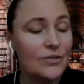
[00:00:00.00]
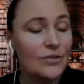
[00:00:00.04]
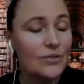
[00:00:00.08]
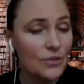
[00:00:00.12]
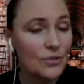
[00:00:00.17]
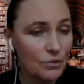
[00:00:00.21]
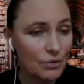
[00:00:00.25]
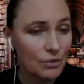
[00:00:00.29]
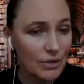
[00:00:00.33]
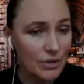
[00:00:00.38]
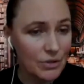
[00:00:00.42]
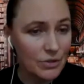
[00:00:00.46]
So
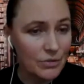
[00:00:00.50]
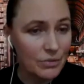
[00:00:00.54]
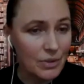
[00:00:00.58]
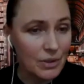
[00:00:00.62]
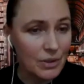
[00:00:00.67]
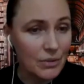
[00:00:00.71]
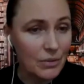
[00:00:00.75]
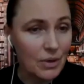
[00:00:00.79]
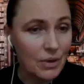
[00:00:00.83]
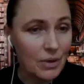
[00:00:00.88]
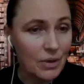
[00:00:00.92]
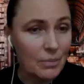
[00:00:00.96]
storage
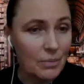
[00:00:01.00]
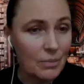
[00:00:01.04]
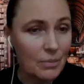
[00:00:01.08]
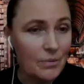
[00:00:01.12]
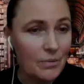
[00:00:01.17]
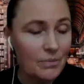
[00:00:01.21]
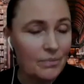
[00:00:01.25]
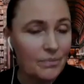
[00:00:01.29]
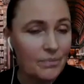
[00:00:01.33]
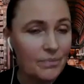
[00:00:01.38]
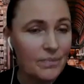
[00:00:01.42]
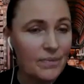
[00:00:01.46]
will go up.
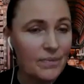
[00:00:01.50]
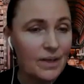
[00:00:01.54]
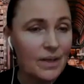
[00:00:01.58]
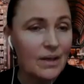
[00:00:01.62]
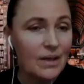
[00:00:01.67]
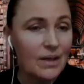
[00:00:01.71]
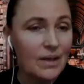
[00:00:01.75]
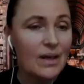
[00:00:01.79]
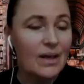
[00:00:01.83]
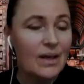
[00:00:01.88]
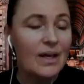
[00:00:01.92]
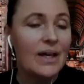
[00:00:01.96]

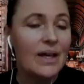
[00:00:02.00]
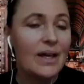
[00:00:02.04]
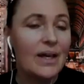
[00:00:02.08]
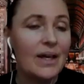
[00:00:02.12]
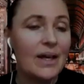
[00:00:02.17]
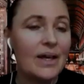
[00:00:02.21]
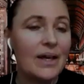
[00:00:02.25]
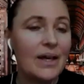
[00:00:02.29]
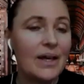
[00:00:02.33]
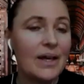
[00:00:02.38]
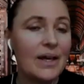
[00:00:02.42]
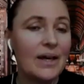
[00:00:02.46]

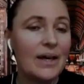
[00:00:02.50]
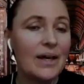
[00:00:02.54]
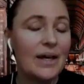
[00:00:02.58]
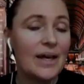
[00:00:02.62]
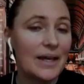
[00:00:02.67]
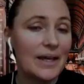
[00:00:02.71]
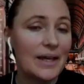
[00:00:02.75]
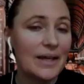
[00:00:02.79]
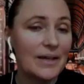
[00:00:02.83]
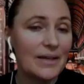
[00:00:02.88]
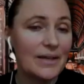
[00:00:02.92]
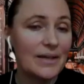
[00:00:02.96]

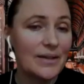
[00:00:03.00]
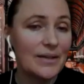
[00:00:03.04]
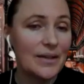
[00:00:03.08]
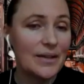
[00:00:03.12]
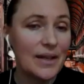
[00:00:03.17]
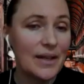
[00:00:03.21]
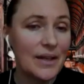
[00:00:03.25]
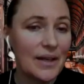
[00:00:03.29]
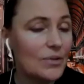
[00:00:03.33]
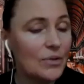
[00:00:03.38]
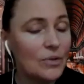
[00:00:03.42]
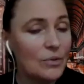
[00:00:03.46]
And
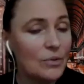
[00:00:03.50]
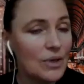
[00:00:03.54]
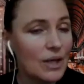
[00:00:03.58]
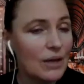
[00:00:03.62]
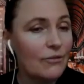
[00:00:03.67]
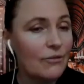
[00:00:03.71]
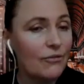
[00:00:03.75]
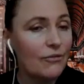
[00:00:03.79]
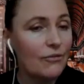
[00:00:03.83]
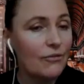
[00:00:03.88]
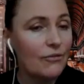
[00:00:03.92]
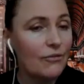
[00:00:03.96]
so you
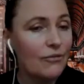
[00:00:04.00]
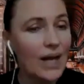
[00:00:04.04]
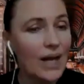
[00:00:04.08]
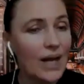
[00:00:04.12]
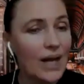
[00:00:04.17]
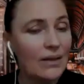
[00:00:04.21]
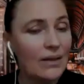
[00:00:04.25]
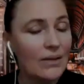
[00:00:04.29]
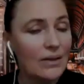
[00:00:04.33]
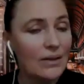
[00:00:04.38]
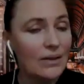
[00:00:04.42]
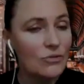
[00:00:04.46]
can
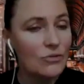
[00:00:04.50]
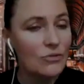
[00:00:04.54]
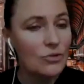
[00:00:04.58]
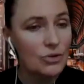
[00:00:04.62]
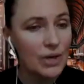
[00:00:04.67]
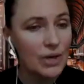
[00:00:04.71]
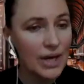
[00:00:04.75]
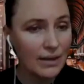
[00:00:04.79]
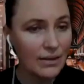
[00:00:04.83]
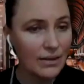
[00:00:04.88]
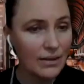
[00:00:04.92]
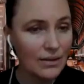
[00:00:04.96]
find
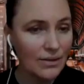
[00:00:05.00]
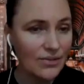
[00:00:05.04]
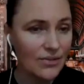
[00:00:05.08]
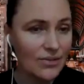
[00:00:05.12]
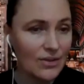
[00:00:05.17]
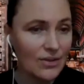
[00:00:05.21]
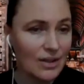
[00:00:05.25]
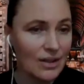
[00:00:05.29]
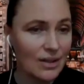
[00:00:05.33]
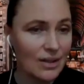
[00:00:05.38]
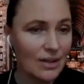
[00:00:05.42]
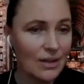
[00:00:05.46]

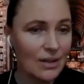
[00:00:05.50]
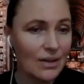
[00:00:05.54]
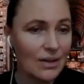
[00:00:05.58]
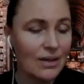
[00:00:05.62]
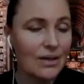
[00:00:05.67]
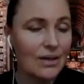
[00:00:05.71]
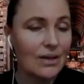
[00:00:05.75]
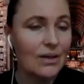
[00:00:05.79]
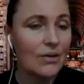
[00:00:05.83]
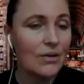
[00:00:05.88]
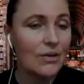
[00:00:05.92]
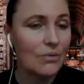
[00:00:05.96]
trends
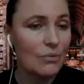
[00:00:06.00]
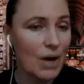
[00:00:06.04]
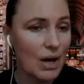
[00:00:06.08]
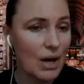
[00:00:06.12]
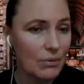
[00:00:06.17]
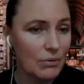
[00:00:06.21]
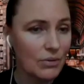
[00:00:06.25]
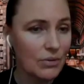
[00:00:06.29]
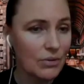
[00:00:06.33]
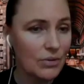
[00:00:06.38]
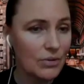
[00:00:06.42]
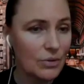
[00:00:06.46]

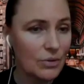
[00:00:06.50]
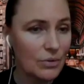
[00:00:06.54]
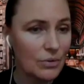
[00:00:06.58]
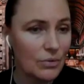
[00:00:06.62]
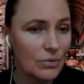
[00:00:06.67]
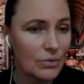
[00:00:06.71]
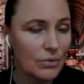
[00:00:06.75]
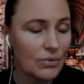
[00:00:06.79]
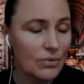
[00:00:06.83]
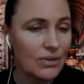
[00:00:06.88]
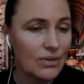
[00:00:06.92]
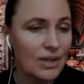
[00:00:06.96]
around
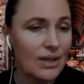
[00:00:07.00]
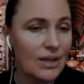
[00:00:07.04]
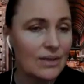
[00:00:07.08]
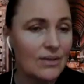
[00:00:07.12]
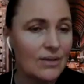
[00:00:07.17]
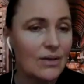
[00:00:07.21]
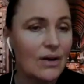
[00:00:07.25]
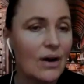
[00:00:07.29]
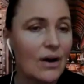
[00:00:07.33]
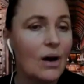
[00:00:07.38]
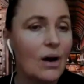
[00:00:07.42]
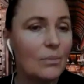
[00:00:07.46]
you
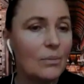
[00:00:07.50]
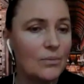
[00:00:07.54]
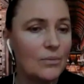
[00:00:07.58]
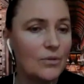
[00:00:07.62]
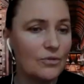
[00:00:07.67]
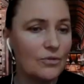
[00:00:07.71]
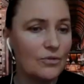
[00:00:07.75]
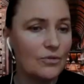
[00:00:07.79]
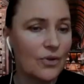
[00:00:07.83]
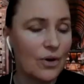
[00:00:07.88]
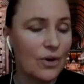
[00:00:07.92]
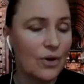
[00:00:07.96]
that
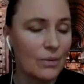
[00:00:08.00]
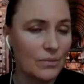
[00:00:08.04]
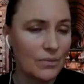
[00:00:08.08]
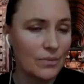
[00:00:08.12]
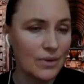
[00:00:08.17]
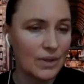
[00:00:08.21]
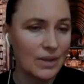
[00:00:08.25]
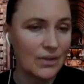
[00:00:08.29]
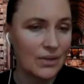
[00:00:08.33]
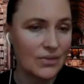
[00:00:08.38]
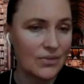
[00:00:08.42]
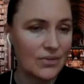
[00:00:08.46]
comes
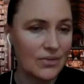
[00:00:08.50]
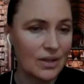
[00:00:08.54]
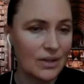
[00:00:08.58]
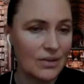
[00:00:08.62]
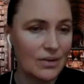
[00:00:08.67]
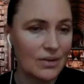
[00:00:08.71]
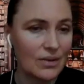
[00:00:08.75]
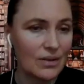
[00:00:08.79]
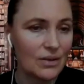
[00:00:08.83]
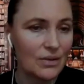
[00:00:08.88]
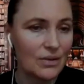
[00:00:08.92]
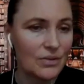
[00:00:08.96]
from this
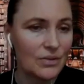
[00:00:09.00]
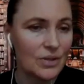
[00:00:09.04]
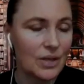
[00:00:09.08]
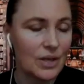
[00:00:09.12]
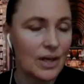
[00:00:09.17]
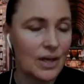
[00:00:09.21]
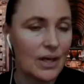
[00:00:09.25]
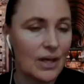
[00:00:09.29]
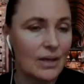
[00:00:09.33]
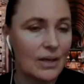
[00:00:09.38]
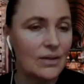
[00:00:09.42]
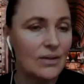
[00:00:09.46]

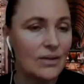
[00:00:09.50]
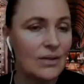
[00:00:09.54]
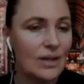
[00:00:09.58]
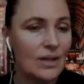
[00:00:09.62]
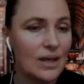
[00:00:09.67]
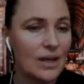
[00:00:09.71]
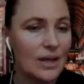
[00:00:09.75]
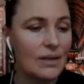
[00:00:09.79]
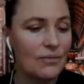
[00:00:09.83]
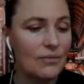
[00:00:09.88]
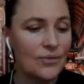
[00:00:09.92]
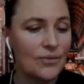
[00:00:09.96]
technology. And
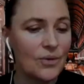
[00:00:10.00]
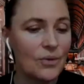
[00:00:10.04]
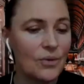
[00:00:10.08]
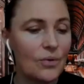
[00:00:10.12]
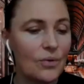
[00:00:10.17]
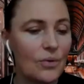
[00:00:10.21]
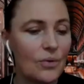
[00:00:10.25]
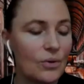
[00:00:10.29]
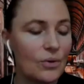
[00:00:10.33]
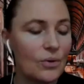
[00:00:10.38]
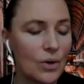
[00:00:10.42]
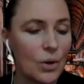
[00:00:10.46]
if
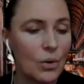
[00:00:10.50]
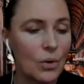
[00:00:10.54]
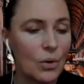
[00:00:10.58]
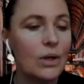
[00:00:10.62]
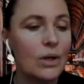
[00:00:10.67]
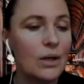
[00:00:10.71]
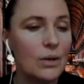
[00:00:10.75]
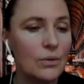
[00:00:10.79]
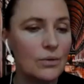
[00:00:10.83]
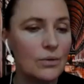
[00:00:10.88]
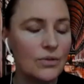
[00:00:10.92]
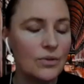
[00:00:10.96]
you go
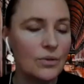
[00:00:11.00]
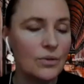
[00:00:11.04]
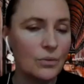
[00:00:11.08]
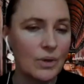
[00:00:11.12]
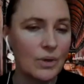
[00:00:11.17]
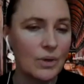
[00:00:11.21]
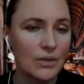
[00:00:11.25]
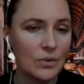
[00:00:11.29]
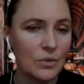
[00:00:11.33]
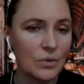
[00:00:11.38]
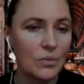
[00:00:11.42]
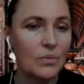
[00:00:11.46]
close
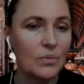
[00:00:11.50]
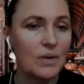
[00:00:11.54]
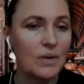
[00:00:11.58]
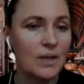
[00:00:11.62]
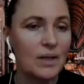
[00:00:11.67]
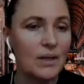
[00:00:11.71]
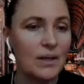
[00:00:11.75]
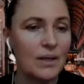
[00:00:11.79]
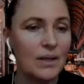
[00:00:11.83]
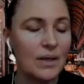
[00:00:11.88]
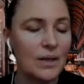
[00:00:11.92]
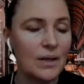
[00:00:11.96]
to it, you
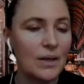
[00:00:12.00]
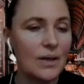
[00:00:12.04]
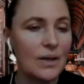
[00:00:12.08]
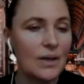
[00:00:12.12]
will